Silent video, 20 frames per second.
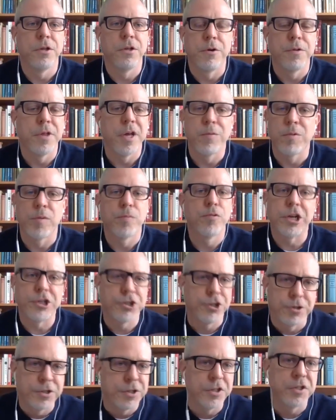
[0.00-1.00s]
you know, they were
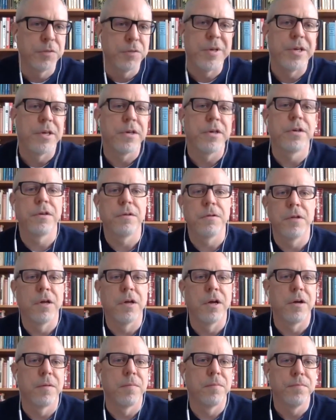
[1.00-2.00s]
pressured to speak
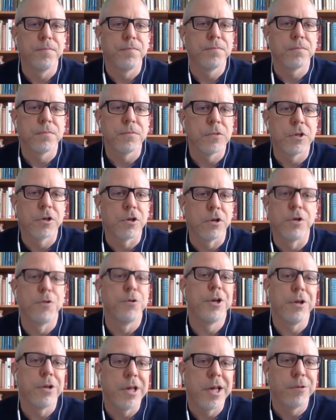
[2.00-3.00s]

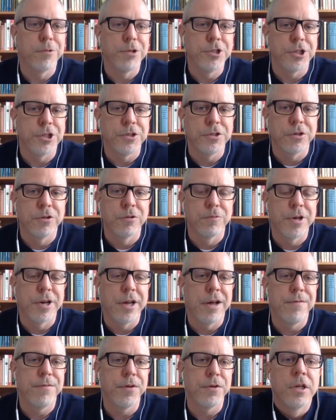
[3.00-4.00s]
colonial languages or what
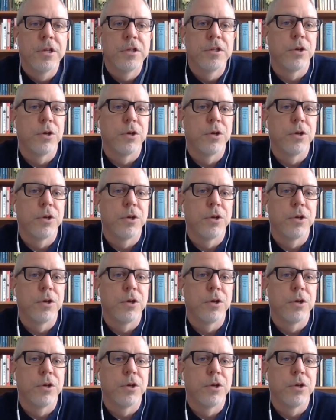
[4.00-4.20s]
have you.